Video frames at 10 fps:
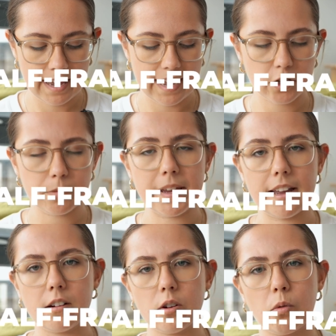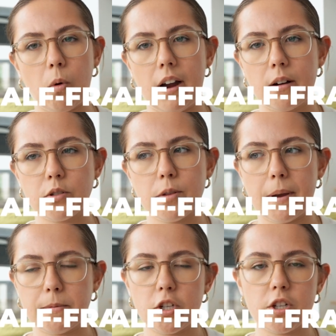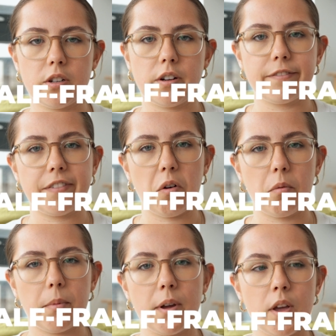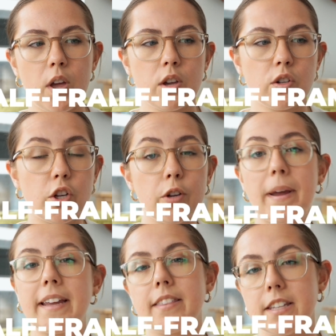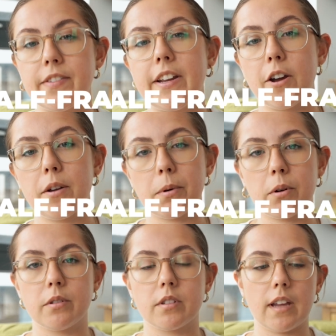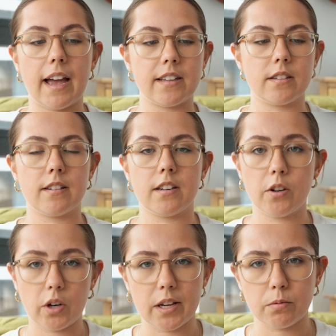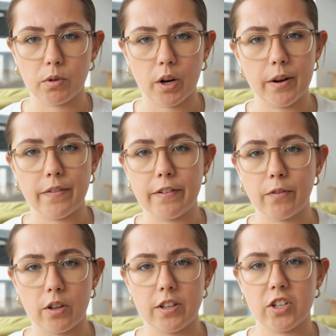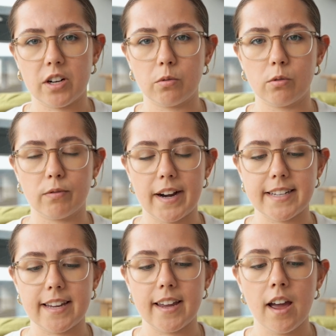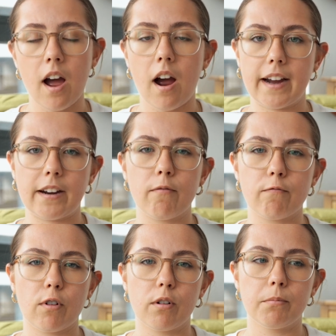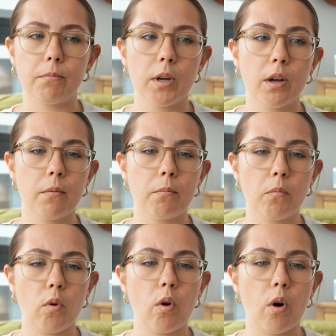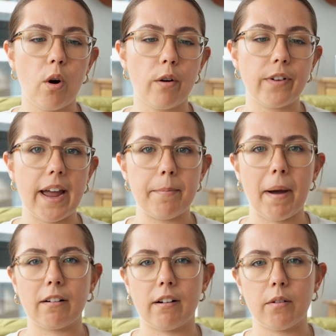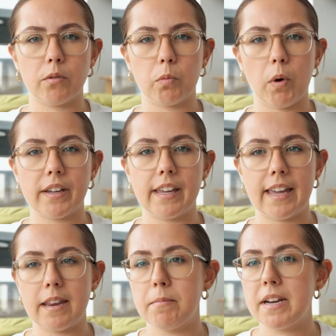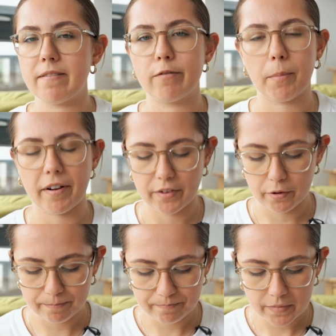It took me a long while to be able to shoot enough film to make this video, because as you guys will know if you follow this channel already, I come from more of a background working in medium format film.